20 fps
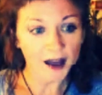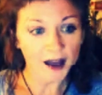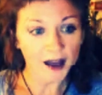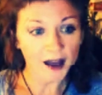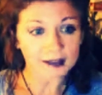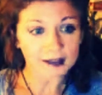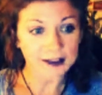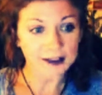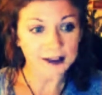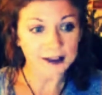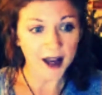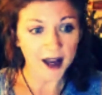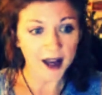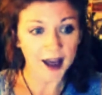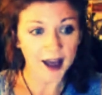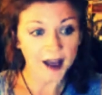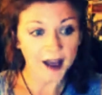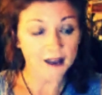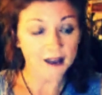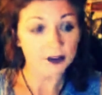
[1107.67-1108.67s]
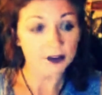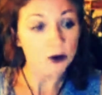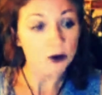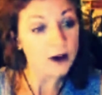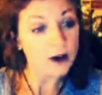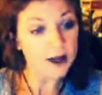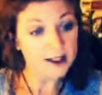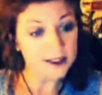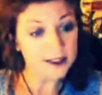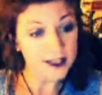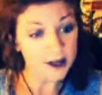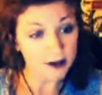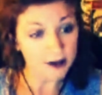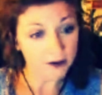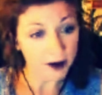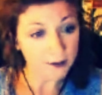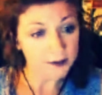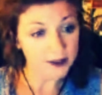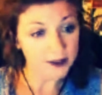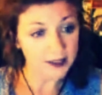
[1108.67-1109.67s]
and a tourist
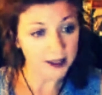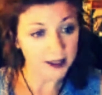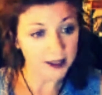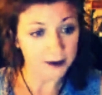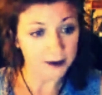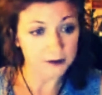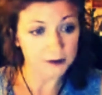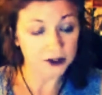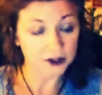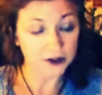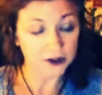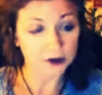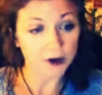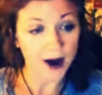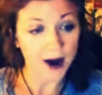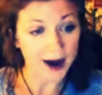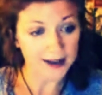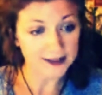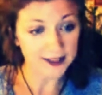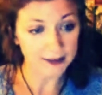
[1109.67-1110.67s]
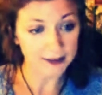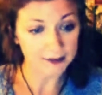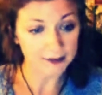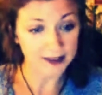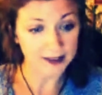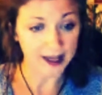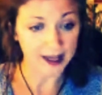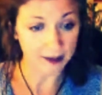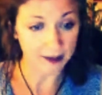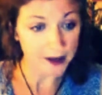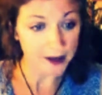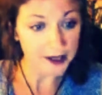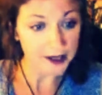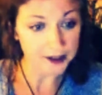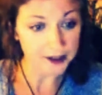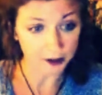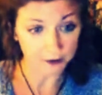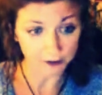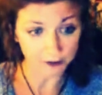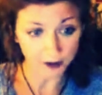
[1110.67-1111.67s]
interrupted him to ask him to take a
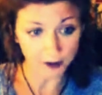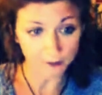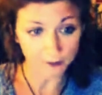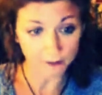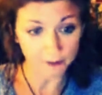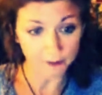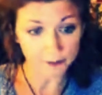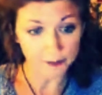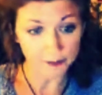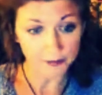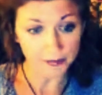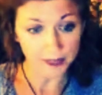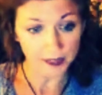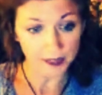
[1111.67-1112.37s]
picture of them.